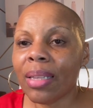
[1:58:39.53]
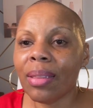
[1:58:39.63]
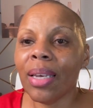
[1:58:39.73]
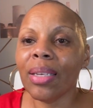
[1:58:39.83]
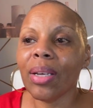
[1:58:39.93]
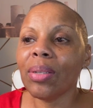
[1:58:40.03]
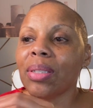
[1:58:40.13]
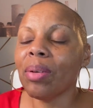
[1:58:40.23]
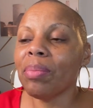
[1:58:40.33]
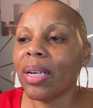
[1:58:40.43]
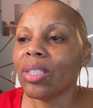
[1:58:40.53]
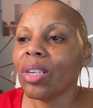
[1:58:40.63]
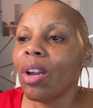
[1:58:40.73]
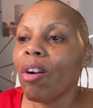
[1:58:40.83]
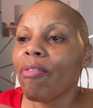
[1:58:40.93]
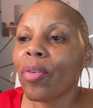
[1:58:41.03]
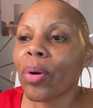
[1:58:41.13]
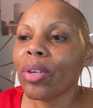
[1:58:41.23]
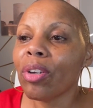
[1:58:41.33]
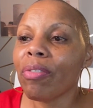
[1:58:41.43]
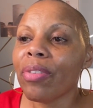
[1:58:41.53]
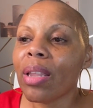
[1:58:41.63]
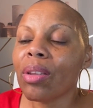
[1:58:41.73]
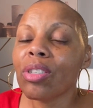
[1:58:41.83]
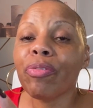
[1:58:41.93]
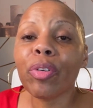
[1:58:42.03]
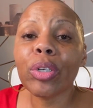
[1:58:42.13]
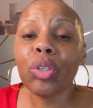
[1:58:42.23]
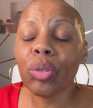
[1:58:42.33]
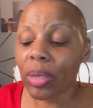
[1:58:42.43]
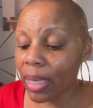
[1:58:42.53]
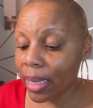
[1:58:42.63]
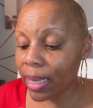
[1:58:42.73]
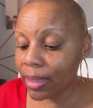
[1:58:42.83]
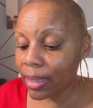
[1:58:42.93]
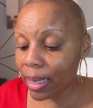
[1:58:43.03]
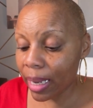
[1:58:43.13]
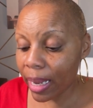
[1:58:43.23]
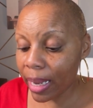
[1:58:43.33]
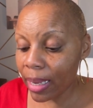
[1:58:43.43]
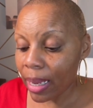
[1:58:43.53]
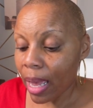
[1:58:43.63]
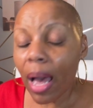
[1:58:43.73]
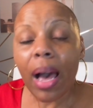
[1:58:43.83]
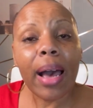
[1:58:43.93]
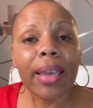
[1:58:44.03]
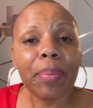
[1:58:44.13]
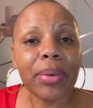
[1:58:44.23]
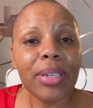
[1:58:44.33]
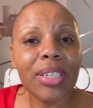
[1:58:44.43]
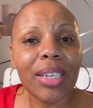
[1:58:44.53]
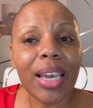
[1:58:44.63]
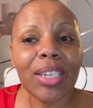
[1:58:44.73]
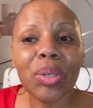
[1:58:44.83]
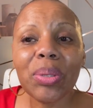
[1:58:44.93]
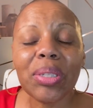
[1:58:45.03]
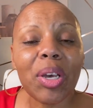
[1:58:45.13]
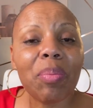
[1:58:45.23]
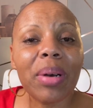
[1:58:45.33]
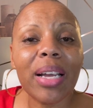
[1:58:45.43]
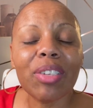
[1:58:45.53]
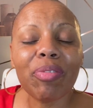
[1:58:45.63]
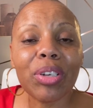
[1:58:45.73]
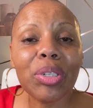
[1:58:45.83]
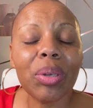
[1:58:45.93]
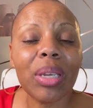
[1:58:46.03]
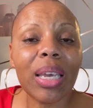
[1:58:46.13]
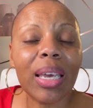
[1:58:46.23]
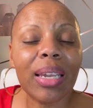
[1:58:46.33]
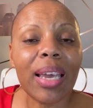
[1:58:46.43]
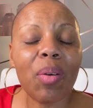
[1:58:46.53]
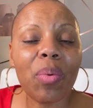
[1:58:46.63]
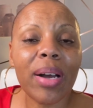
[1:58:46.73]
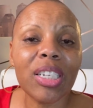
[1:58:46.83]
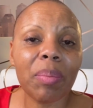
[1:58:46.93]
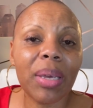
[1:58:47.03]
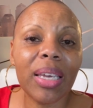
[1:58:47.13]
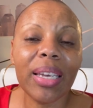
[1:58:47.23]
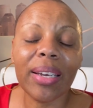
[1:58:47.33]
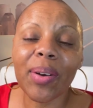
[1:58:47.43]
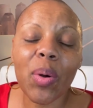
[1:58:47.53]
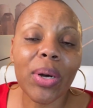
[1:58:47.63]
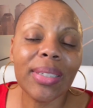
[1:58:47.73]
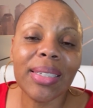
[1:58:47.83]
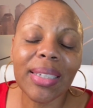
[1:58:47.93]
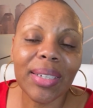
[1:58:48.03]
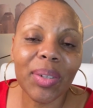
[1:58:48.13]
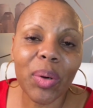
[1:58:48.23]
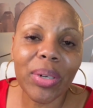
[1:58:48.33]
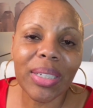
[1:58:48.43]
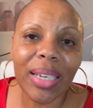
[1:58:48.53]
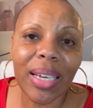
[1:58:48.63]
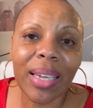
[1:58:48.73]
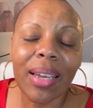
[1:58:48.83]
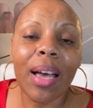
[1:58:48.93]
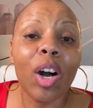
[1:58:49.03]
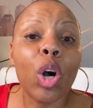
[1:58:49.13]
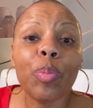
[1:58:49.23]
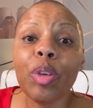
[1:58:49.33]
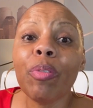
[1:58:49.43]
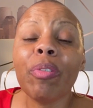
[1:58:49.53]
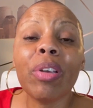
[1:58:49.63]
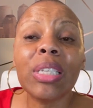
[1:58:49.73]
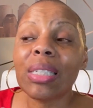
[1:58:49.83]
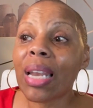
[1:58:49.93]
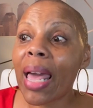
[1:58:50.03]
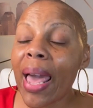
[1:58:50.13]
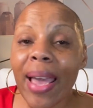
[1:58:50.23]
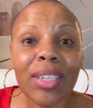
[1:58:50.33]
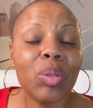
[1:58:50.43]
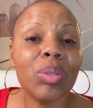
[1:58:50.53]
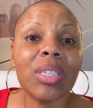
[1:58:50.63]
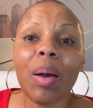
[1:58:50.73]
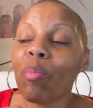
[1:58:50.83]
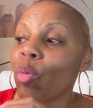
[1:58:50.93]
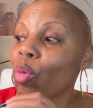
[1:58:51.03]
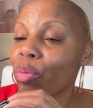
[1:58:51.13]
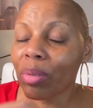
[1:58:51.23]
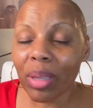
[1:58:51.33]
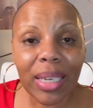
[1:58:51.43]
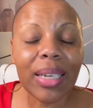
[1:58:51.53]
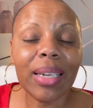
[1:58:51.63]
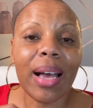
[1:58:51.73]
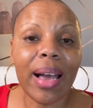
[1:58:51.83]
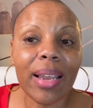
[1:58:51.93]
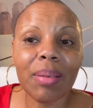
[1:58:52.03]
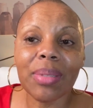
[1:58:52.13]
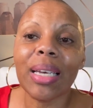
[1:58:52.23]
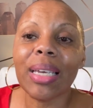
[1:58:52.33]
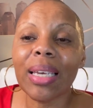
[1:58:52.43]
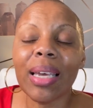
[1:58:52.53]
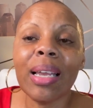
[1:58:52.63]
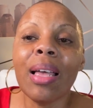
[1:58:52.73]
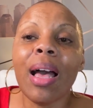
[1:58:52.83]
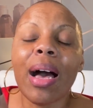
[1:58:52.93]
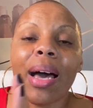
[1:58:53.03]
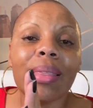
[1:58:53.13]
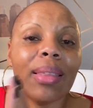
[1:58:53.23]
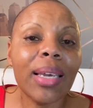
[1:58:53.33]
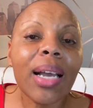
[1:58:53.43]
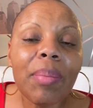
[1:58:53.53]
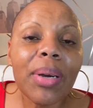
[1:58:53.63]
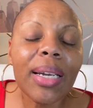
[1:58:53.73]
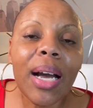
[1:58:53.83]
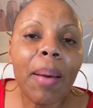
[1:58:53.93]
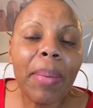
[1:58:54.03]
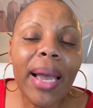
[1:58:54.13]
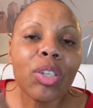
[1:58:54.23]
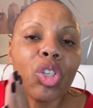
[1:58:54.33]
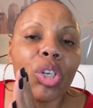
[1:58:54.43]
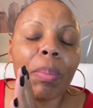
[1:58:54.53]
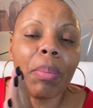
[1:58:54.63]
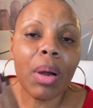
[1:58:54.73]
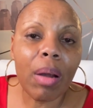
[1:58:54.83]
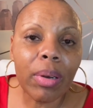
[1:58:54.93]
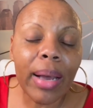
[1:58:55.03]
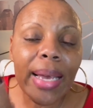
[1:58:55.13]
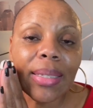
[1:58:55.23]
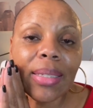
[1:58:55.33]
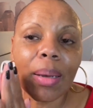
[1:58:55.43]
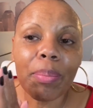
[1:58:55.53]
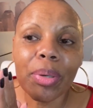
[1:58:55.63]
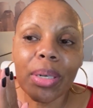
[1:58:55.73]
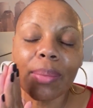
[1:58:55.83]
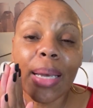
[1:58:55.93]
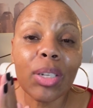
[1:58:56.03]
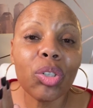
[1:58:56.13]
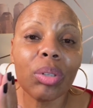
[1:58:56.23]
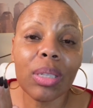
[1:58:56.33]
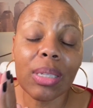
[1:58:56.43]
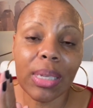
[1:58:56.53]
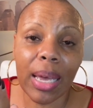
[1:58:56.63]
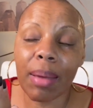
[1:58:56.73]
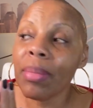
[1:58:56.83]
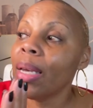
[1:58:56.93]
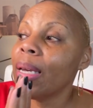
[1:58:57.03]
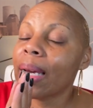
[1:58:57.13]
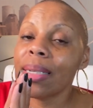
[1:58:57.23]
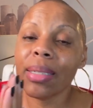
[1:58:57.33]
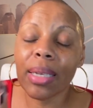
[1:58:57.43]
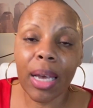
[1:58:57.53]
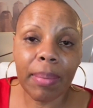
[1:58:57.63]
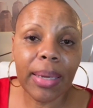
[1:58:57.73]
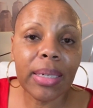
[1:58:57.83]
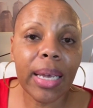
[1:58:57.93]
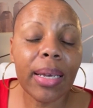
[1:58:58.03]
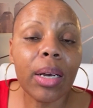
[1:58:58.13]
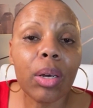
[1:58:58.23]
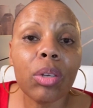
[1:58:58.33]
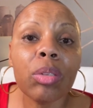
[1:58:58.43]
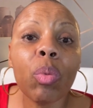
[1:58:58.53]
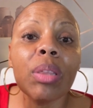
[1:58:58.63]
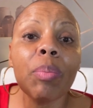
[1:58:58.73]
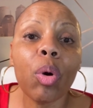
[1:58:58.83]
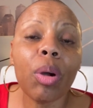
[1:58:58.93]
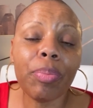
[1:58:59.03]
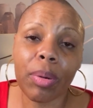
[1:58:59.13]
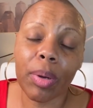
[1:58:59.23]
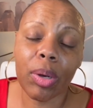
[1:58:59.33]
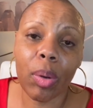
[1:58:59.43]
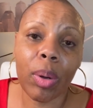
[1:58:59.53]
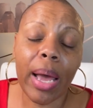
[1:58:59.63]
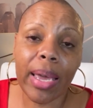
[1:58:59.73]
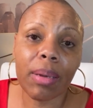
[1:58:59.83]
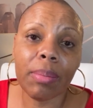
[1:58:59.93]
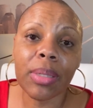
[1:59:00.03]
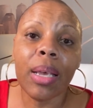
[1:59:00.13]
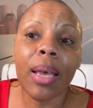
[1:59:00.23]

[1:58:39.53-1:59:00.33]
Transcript: Thank y'all so much for your follows, for tuning in tonight. I appreciate you so much for tuning in and watching me here on Deal or Dud. Hope you snagged you something really good items. Again, I think I'm going to come back tomorrow at some point. Not sure of the time. Got to see how my day goes with more promo code items.